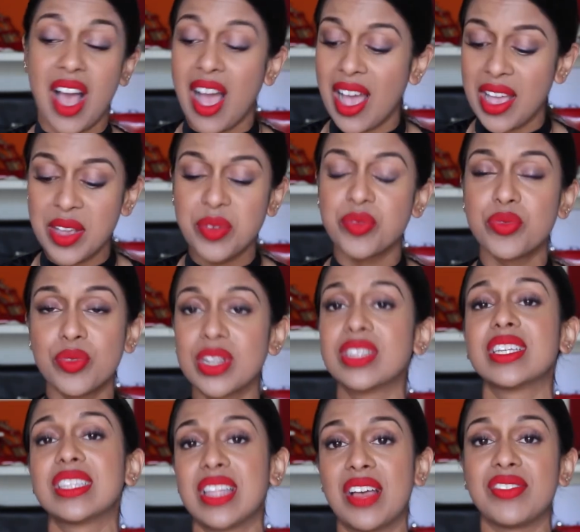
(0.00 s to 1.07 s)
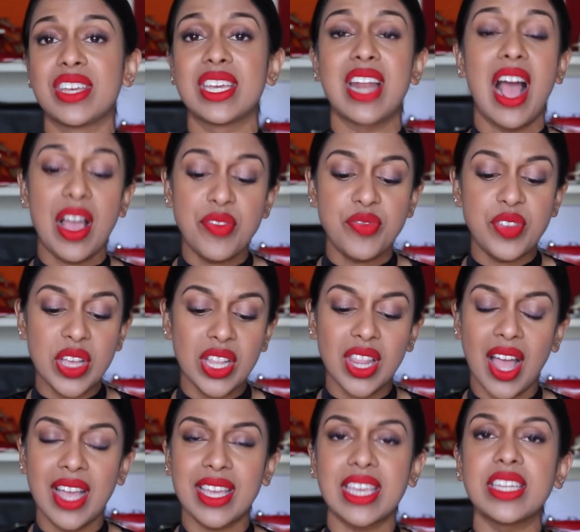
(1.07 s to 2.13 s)
I really love it. I feel
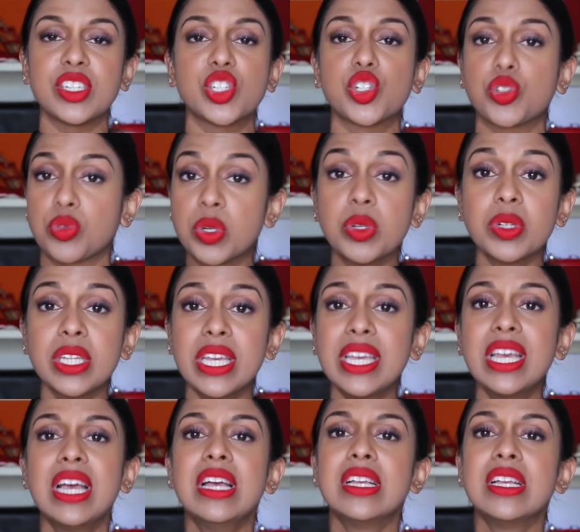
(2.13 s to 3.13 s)
like it truly